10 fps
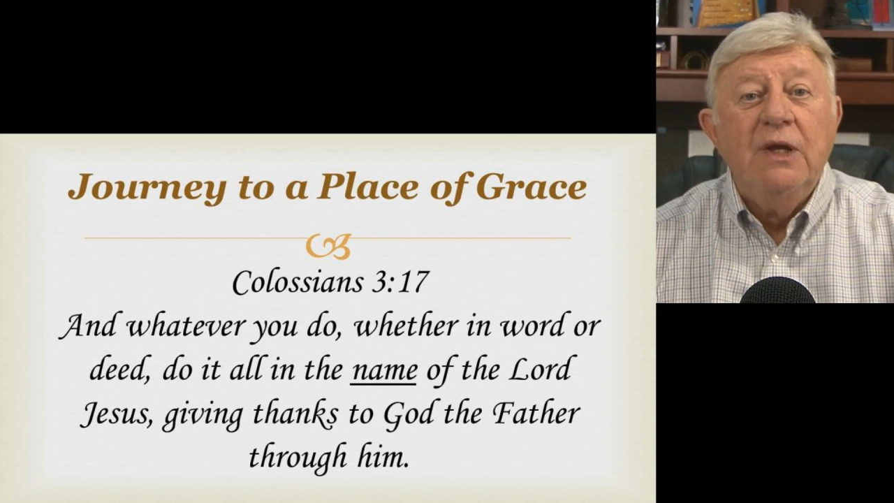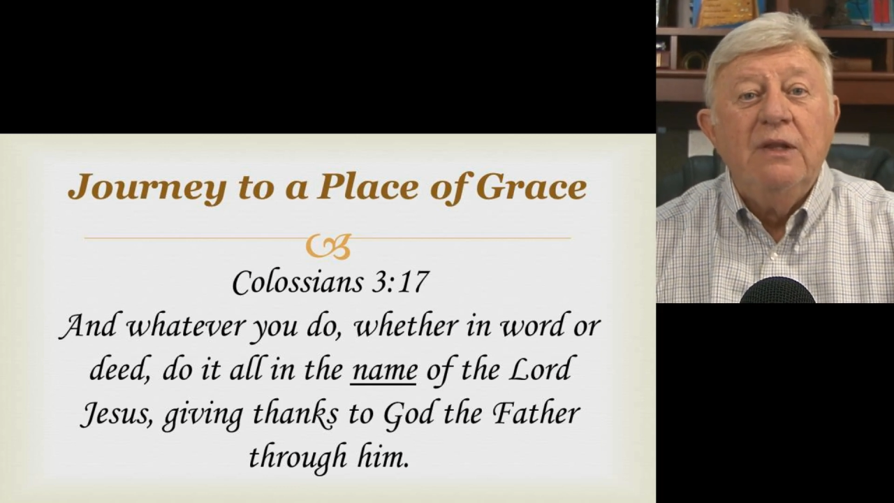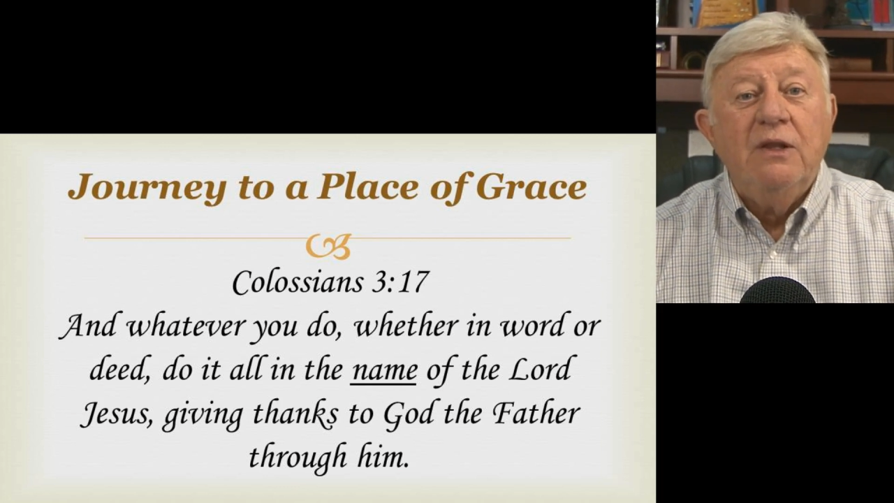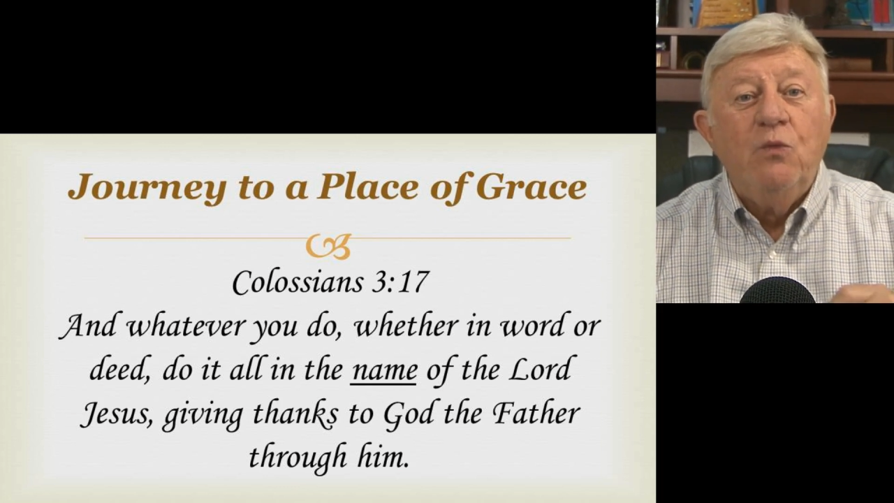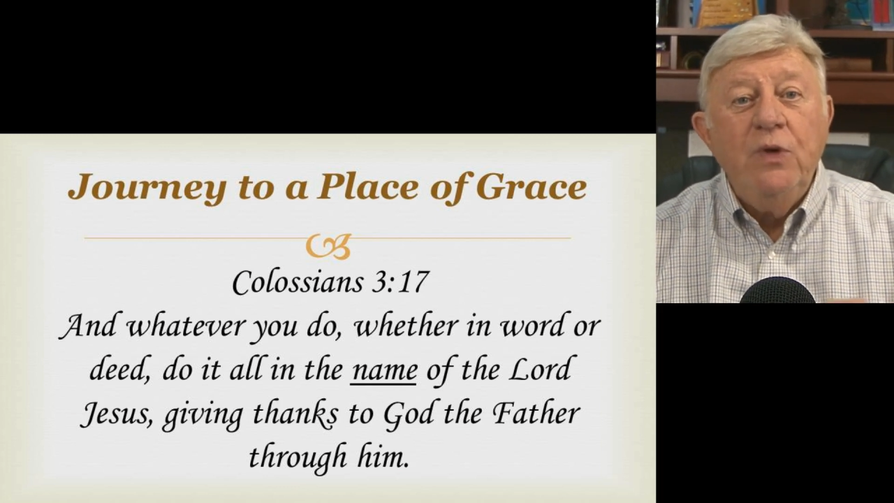
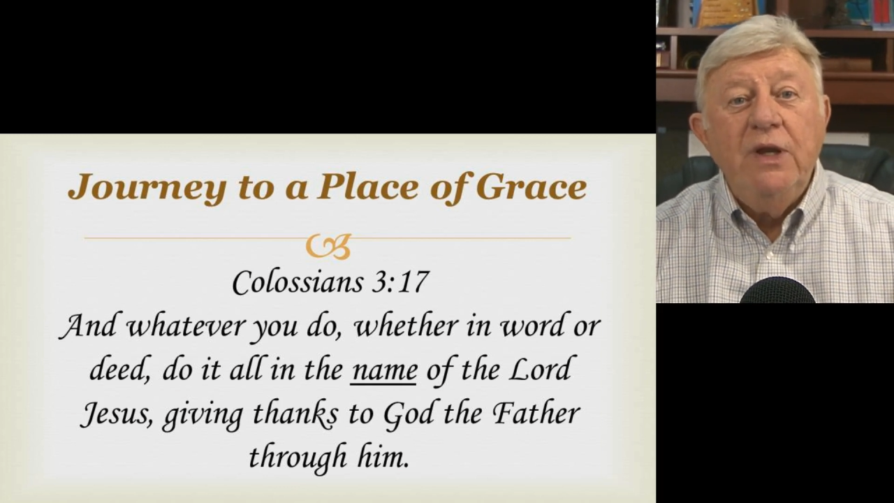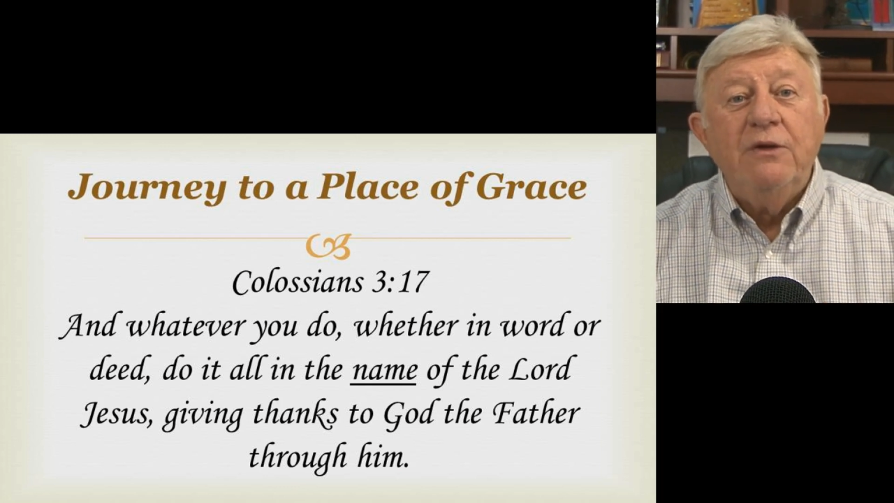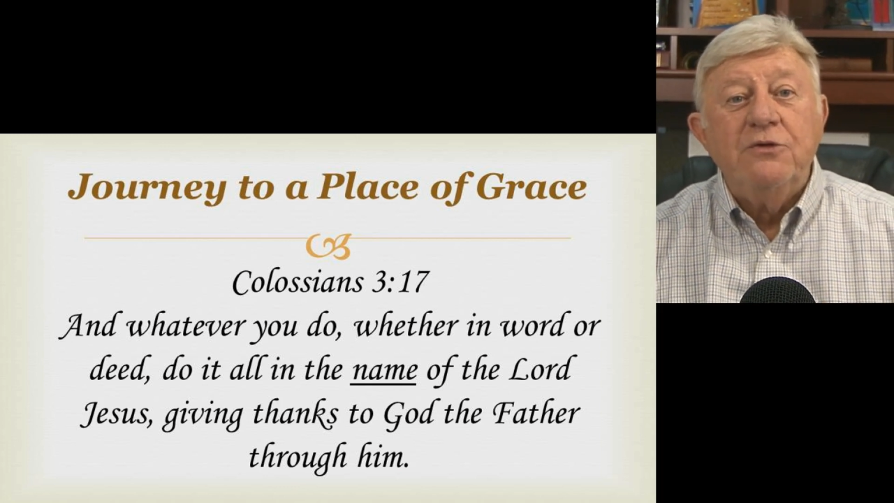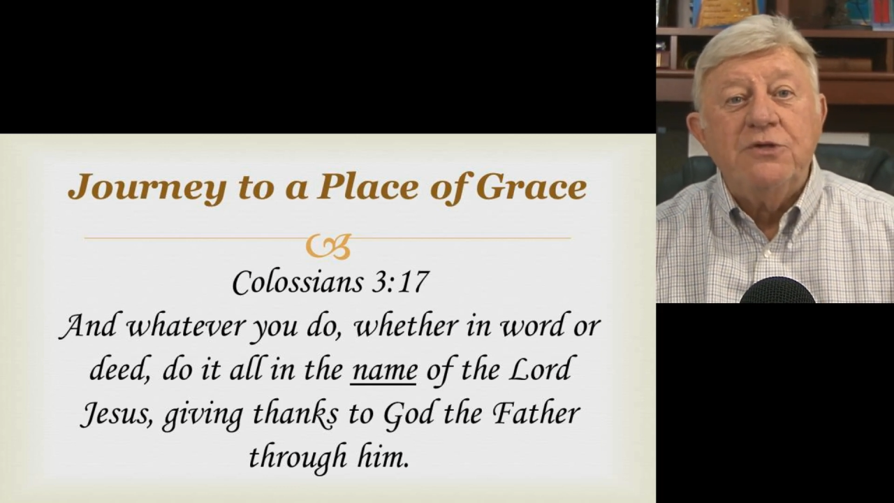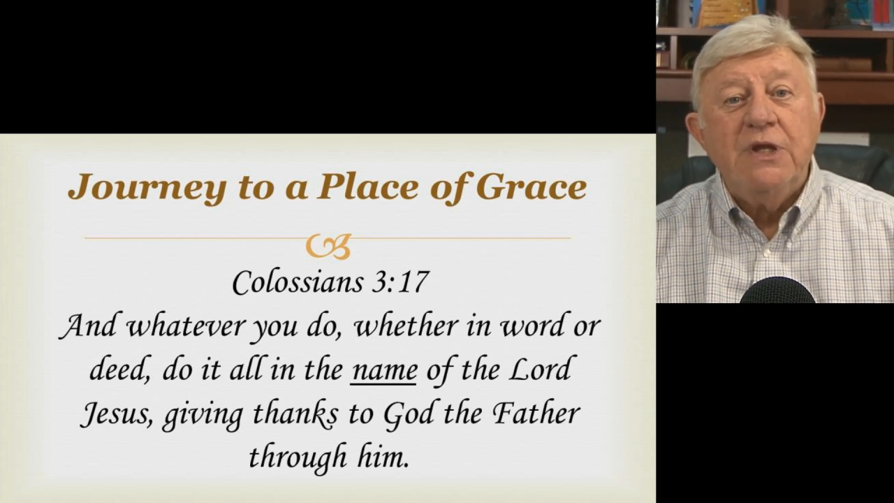that we
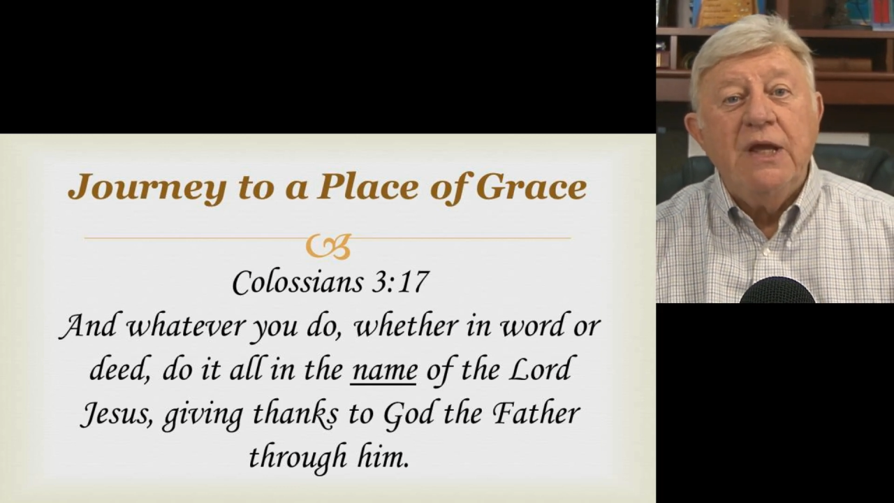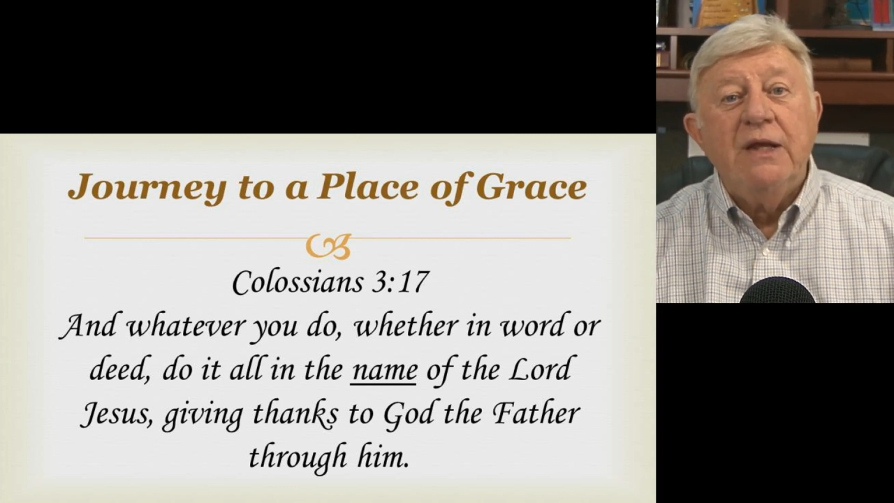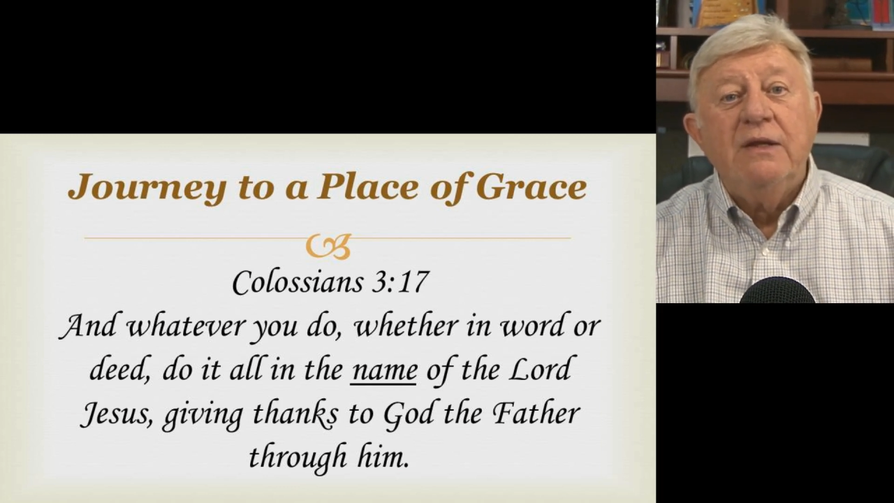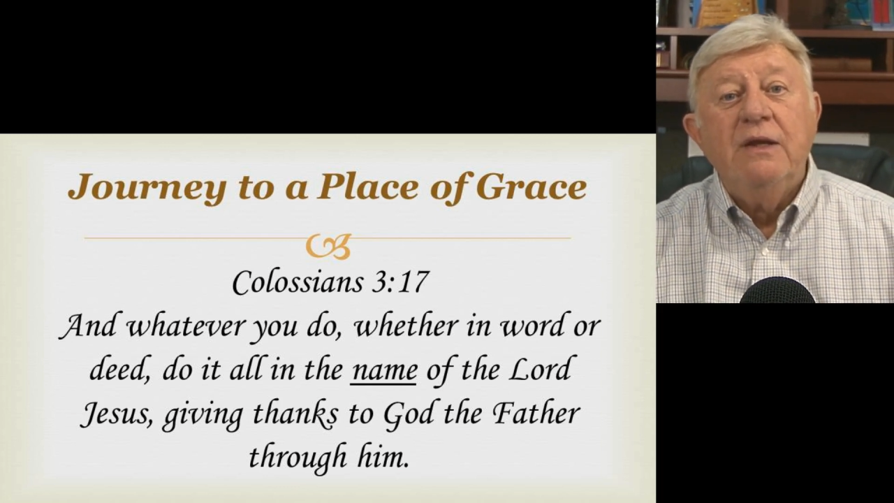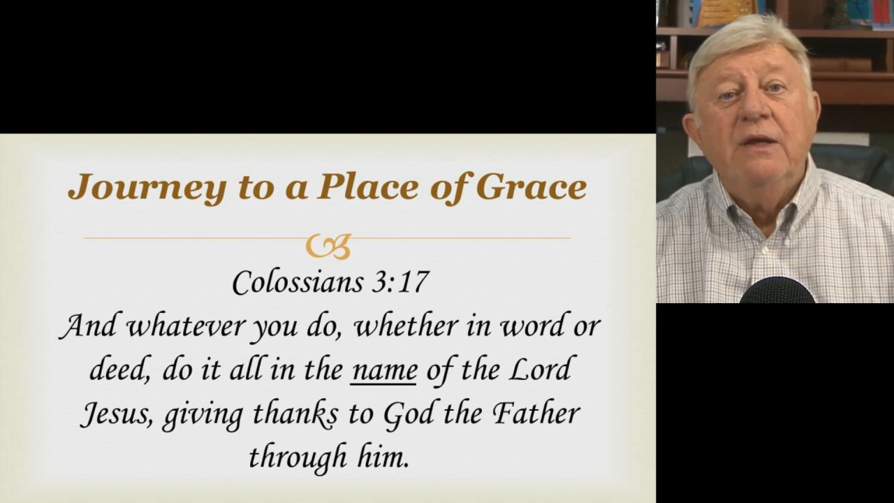
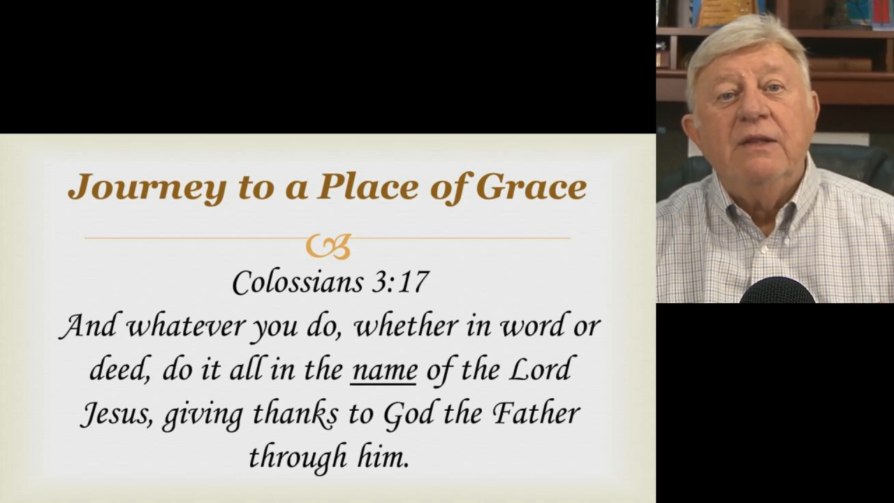understand